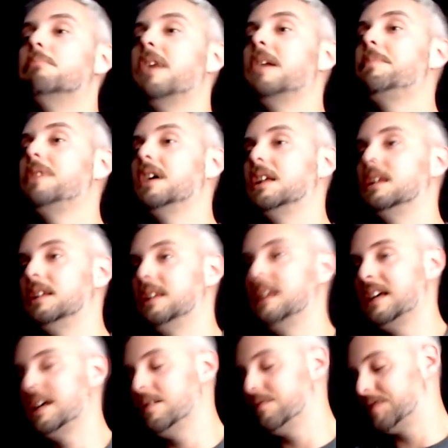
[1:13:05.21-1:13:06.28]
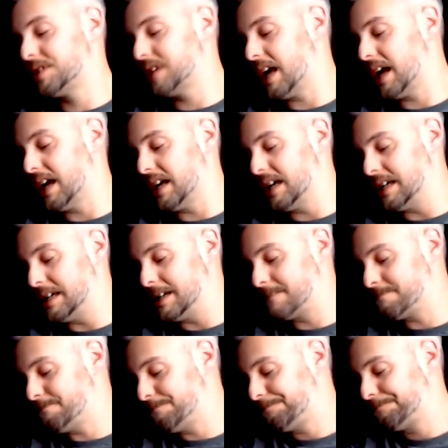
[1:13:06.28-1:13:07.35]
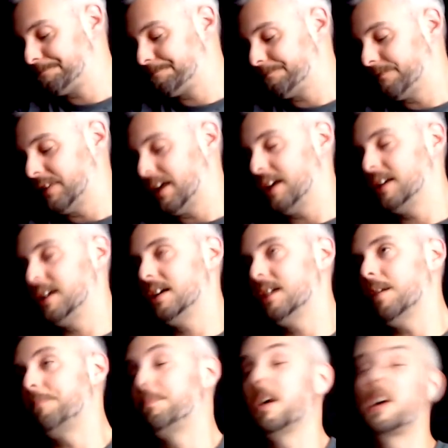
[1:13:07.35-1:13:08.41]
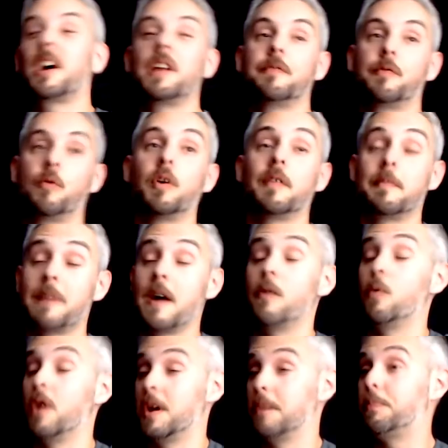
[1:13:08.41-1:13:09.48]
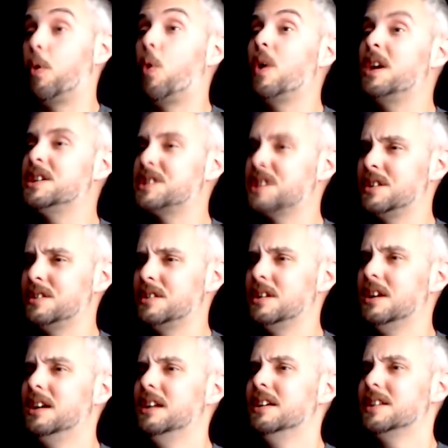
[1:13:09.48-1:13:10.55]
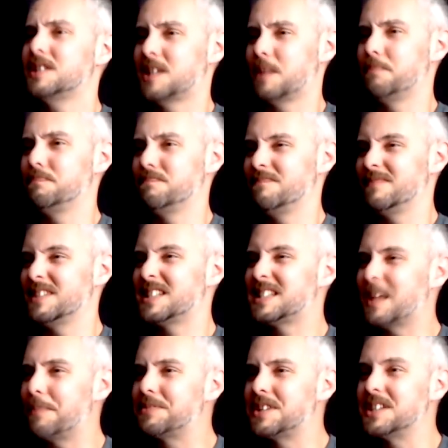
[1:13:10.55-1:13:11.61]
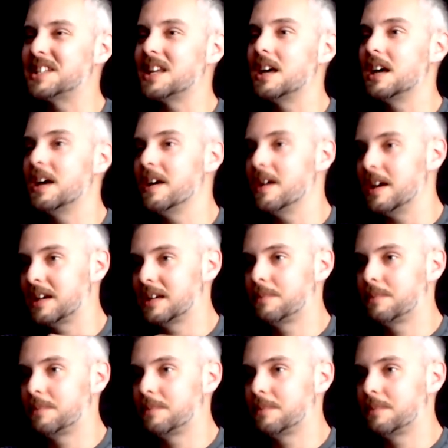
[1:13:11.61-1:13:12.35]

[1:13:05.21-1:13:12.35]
Maybe it leaves a kind of, want a better word, a poison. Some substance